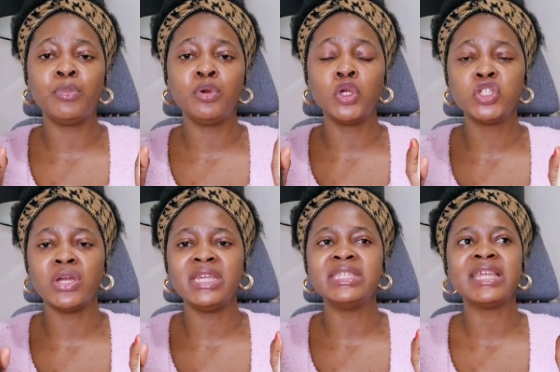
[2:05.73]

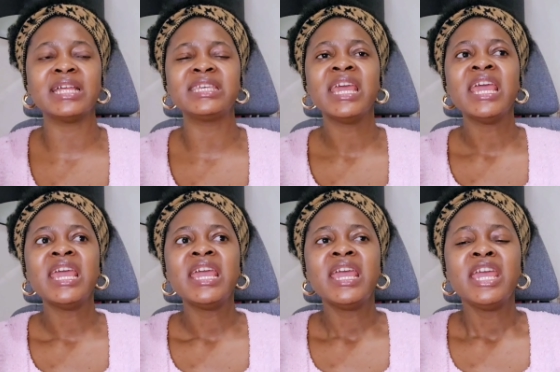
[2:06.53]
lotion is that
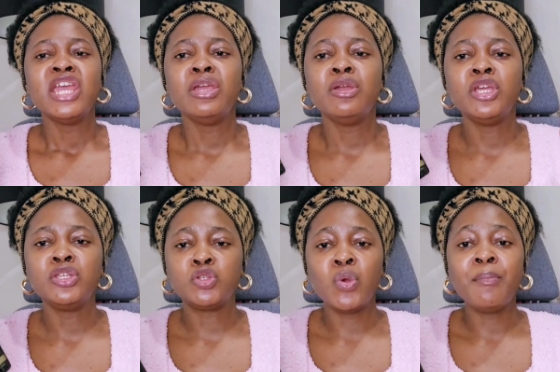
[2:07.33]

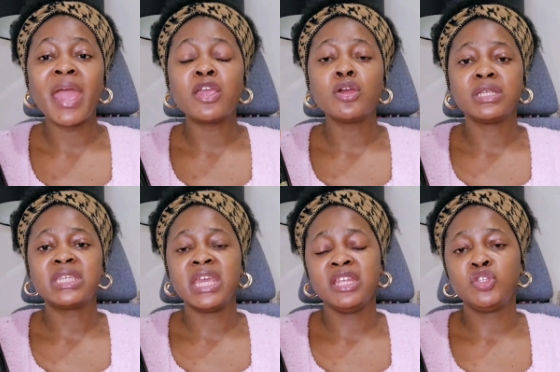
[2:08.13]
it will make your
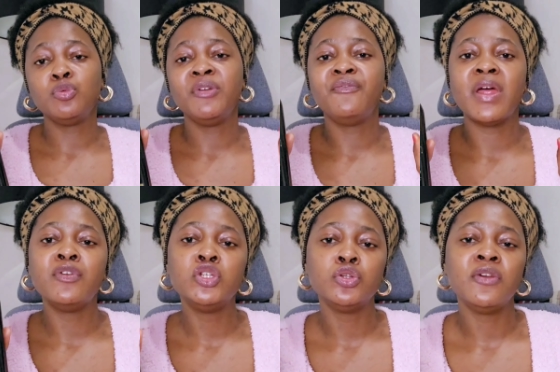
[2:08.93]
skin to be very
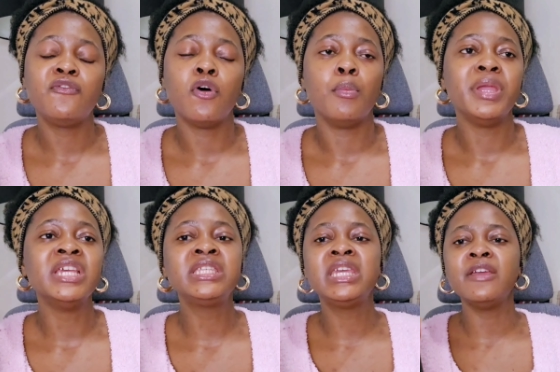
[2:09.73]
uniform.
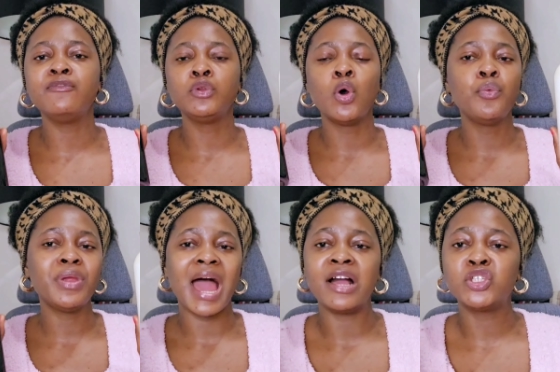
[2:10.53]
It gives no
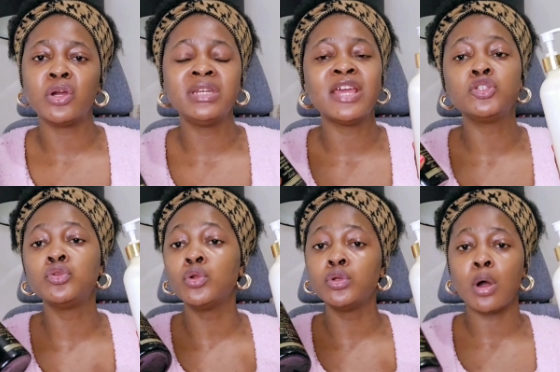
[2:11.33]
reaction. There is
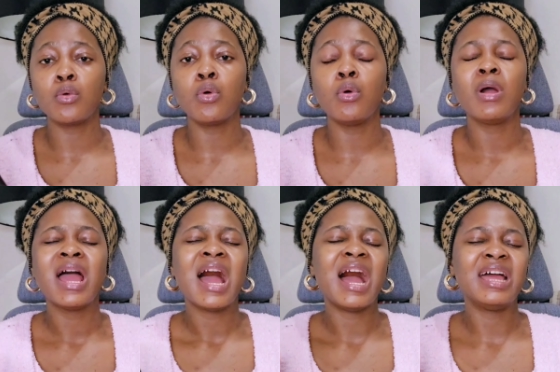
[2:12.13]
no knuckle.
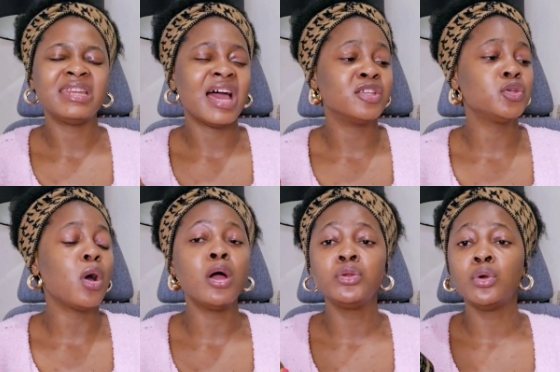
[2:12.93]
And as you
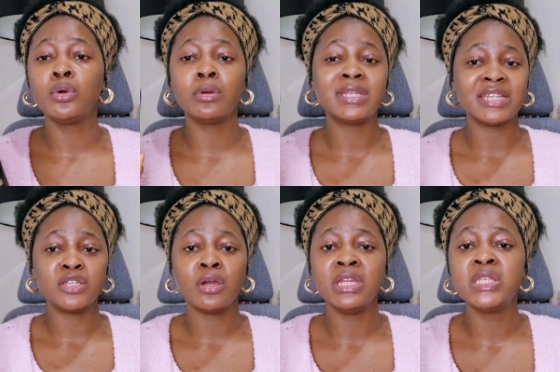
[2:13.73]
all know,
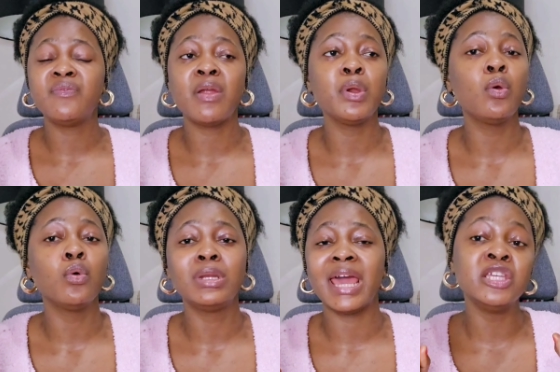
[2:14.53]
glutathione is very
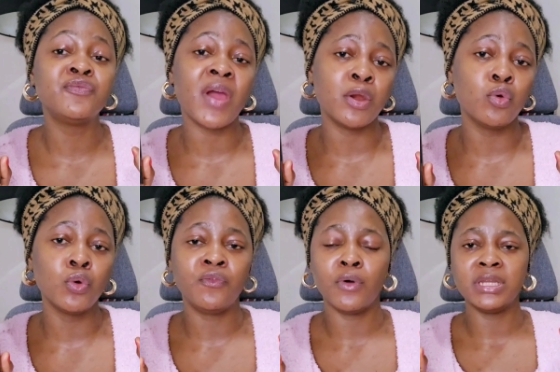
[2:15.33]
good. It's very
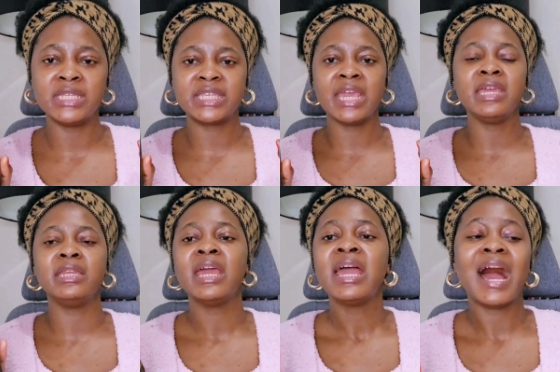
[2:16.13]
good for the
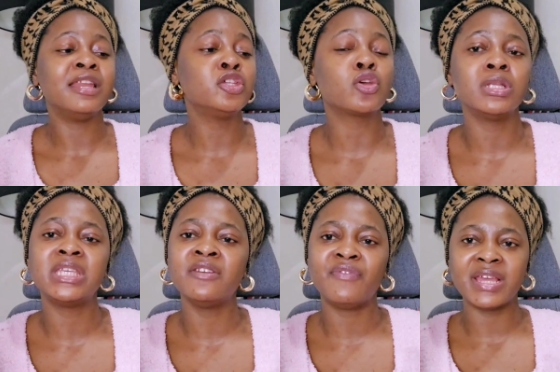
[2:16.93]
skin. And it
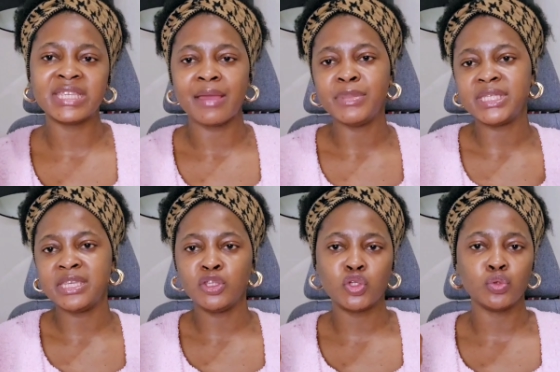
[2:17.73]
contains vitamin
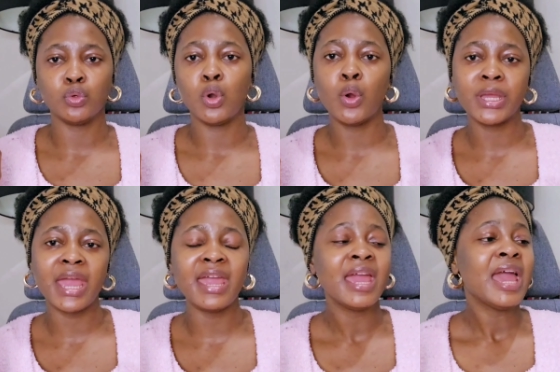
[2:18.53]
C too.
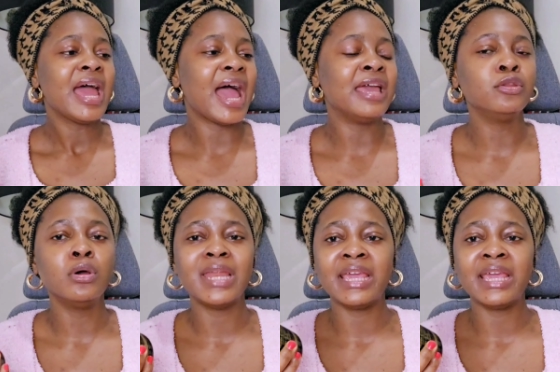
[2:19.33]
Okay? I know,